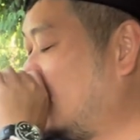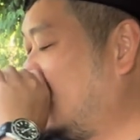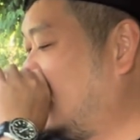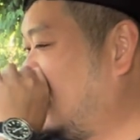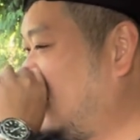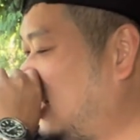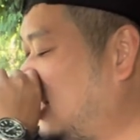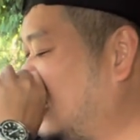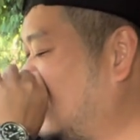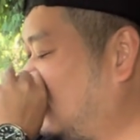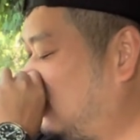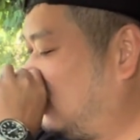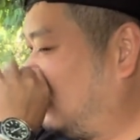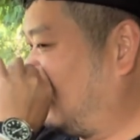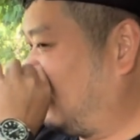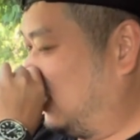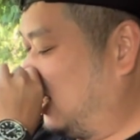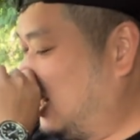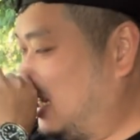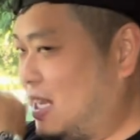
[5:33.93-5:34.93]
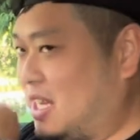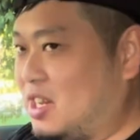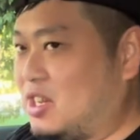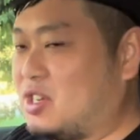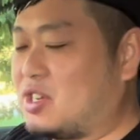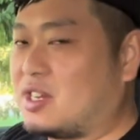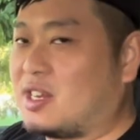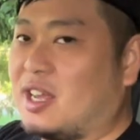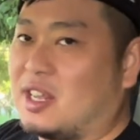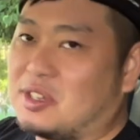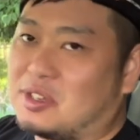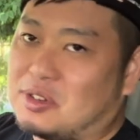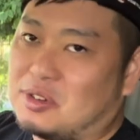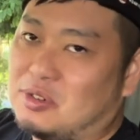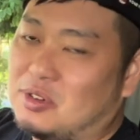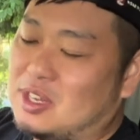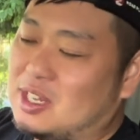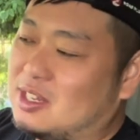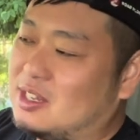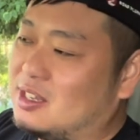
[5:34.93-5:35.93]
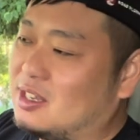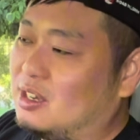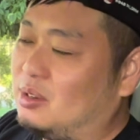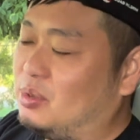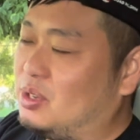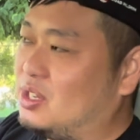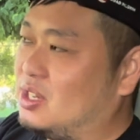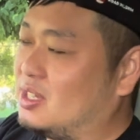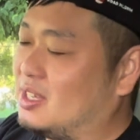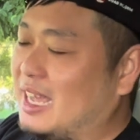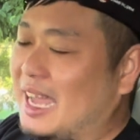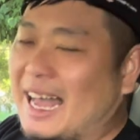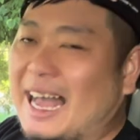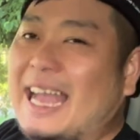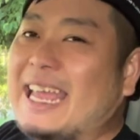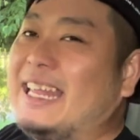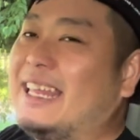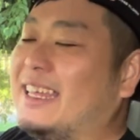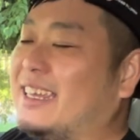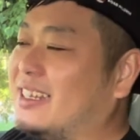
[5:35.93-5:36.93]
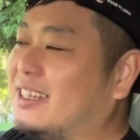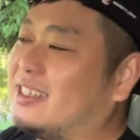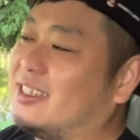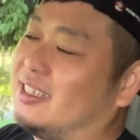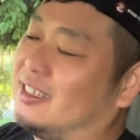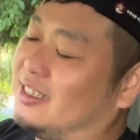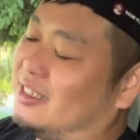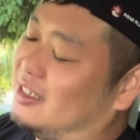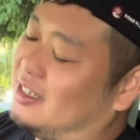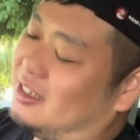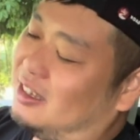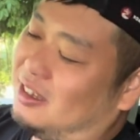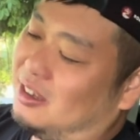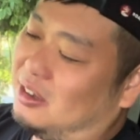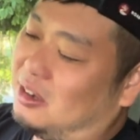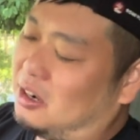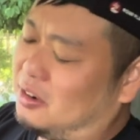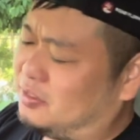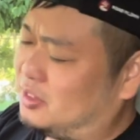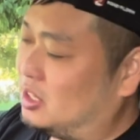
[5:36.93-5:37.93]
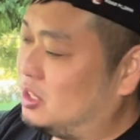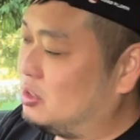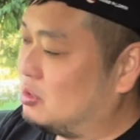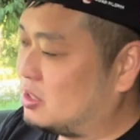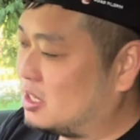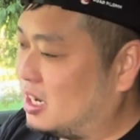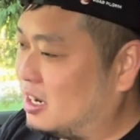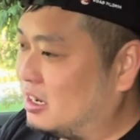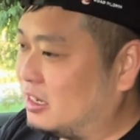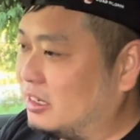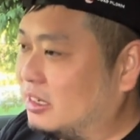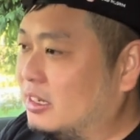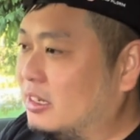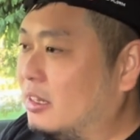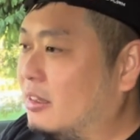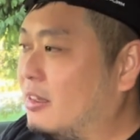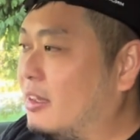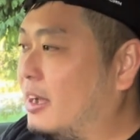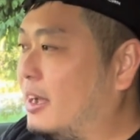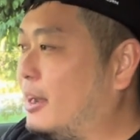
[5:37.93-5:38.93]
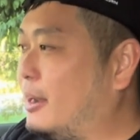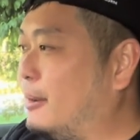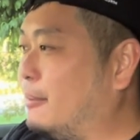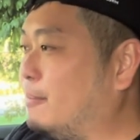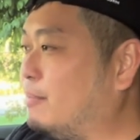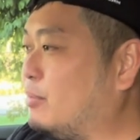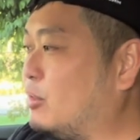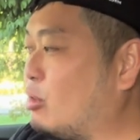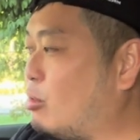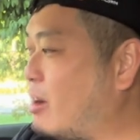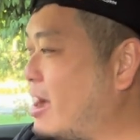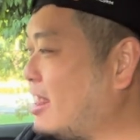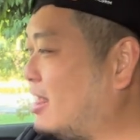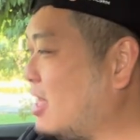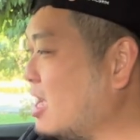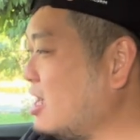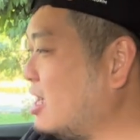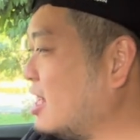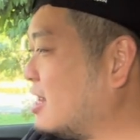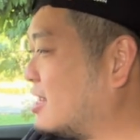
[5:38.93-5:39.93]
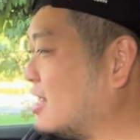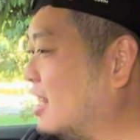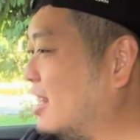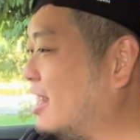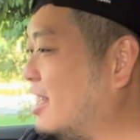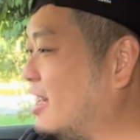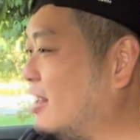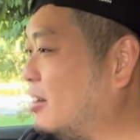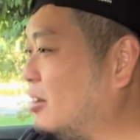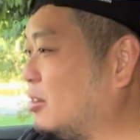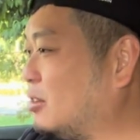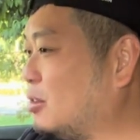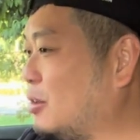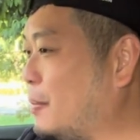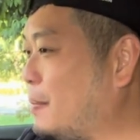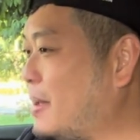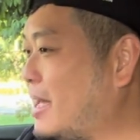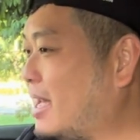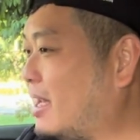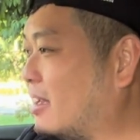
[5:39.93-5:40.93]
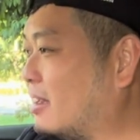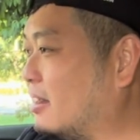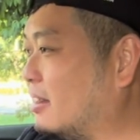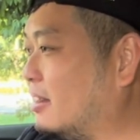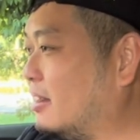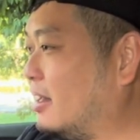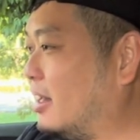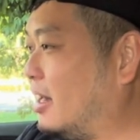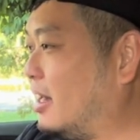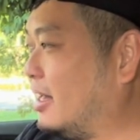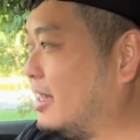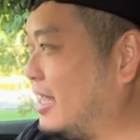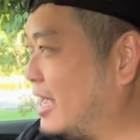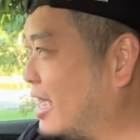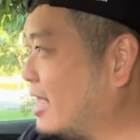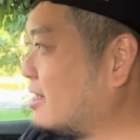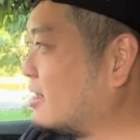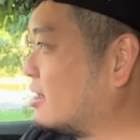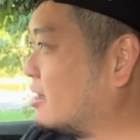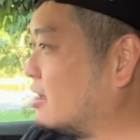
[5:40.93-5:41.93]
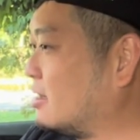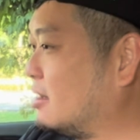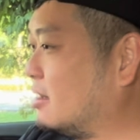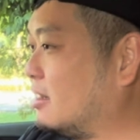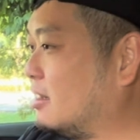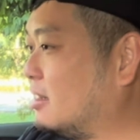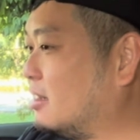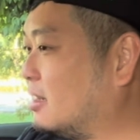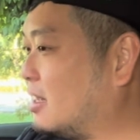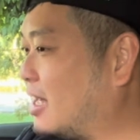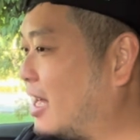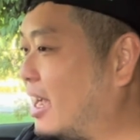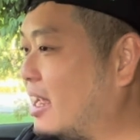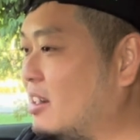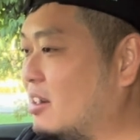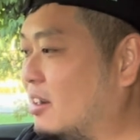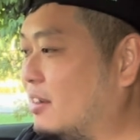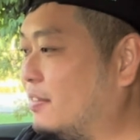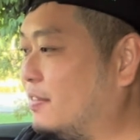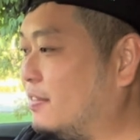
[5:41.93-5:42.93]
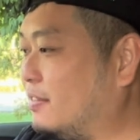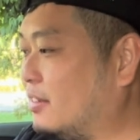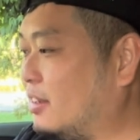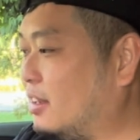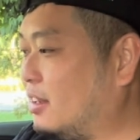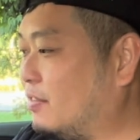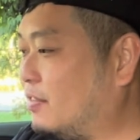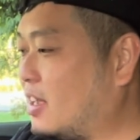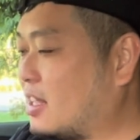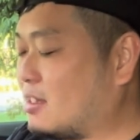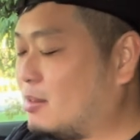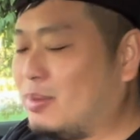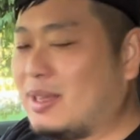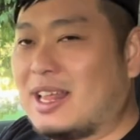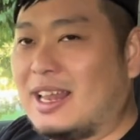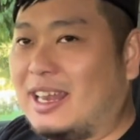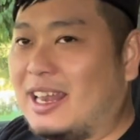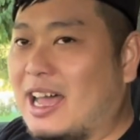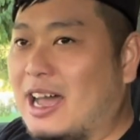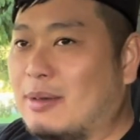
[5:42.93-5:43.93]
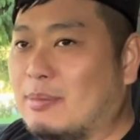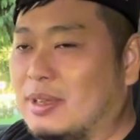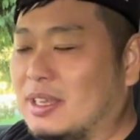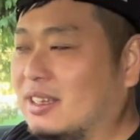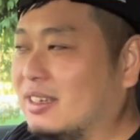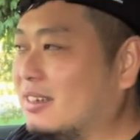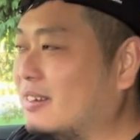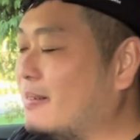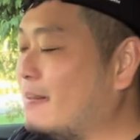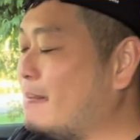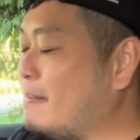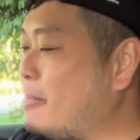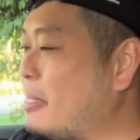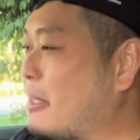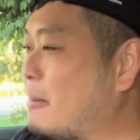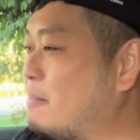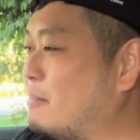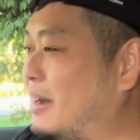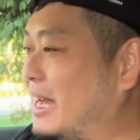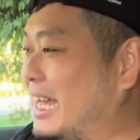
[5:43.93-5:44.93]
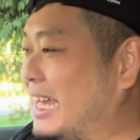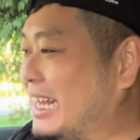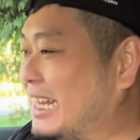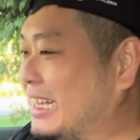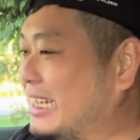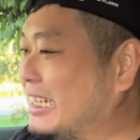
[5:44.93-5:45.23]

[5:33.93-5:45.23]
this 15-inch touchscreen here, which is the highlight of the new car. Do I think it's a little too big? Yes, kind of. In fact, it's a bit alarming, but